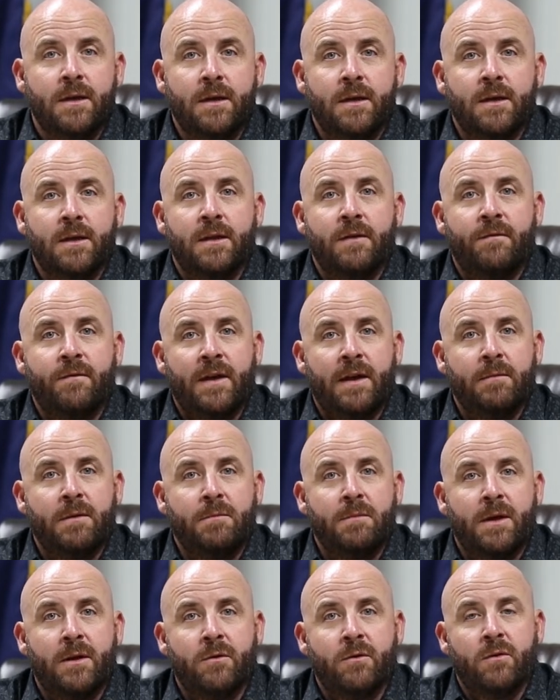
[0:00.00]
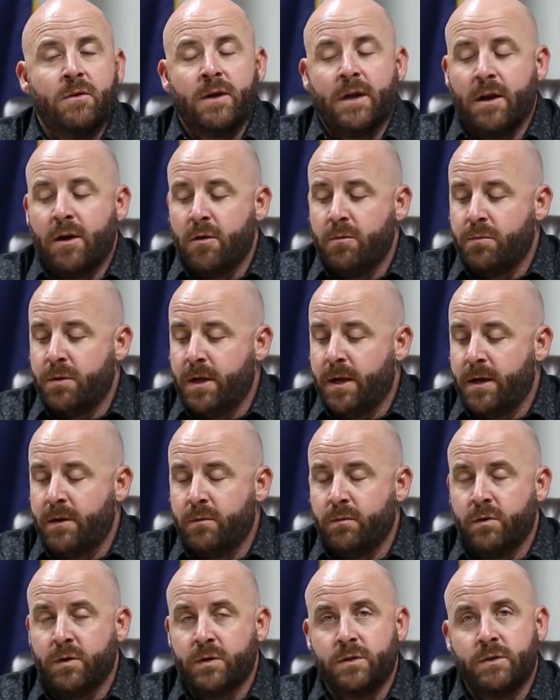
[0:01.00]
the Family Medical Care
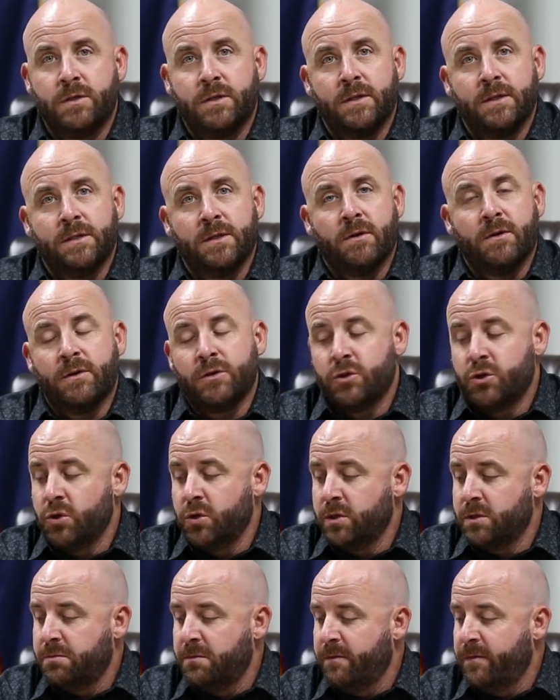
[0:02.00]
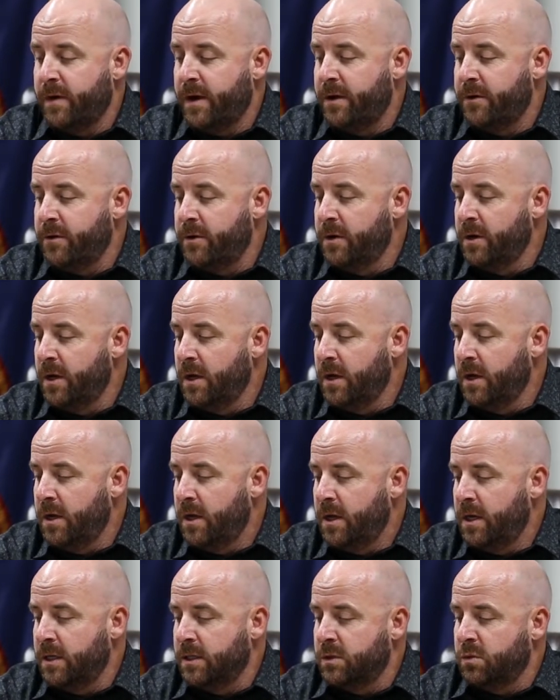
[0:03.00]
Plan, which is our insurance provider,
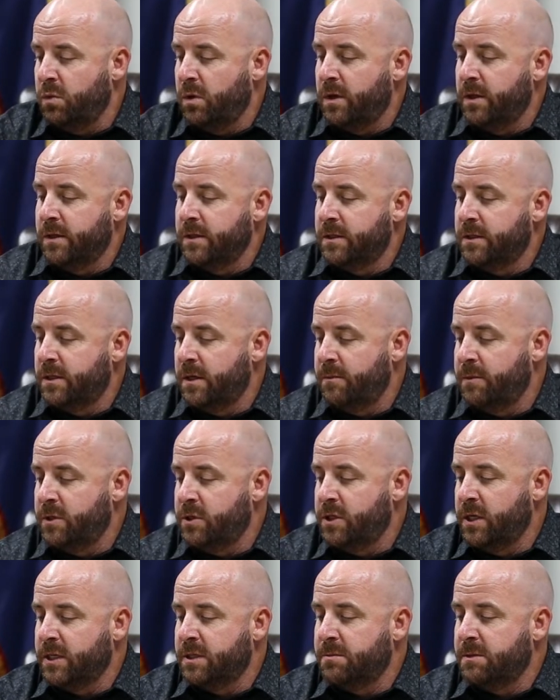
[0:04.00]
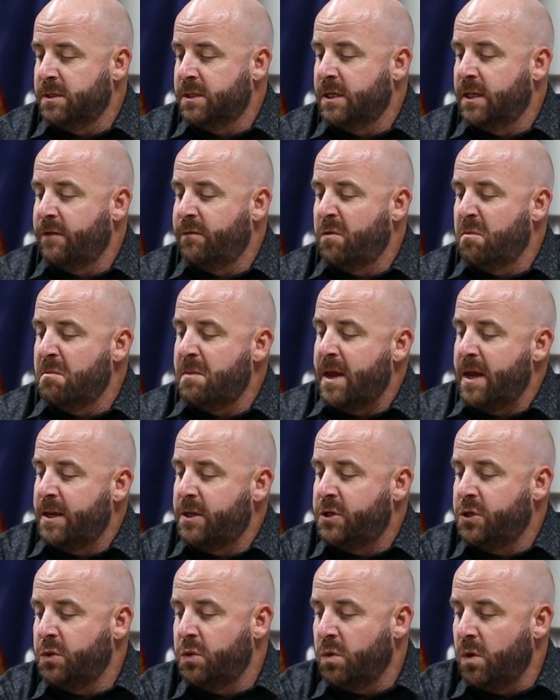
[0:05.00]
as well as some adjustments that have been made
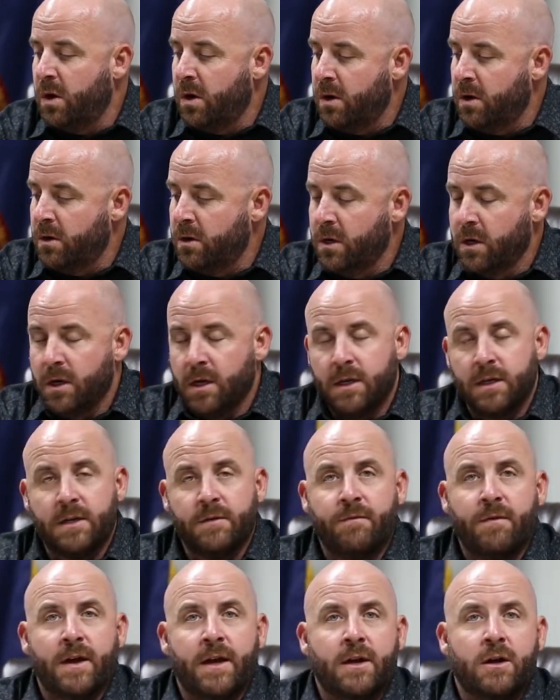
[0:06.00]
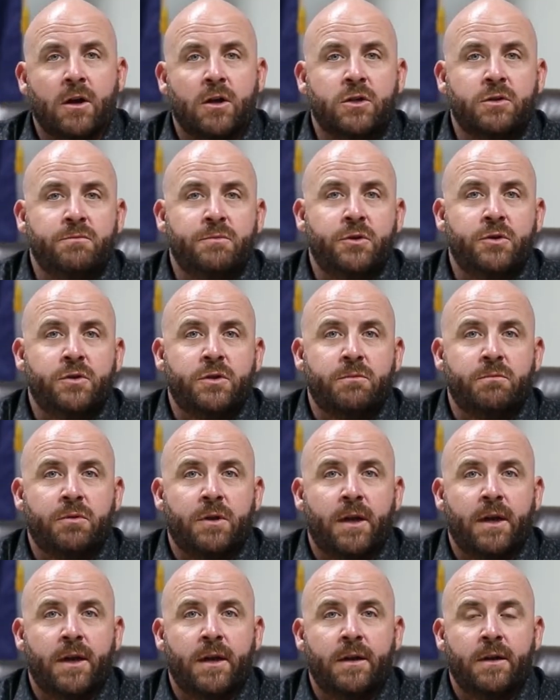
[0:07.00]
to our defined contribution
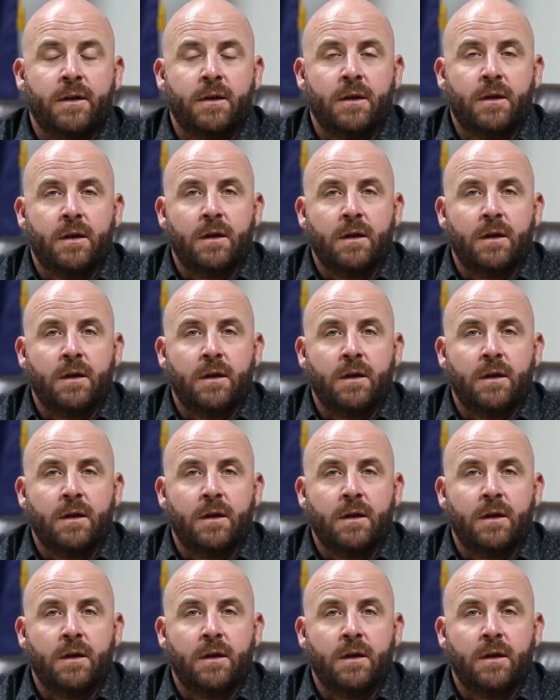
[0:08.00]
plan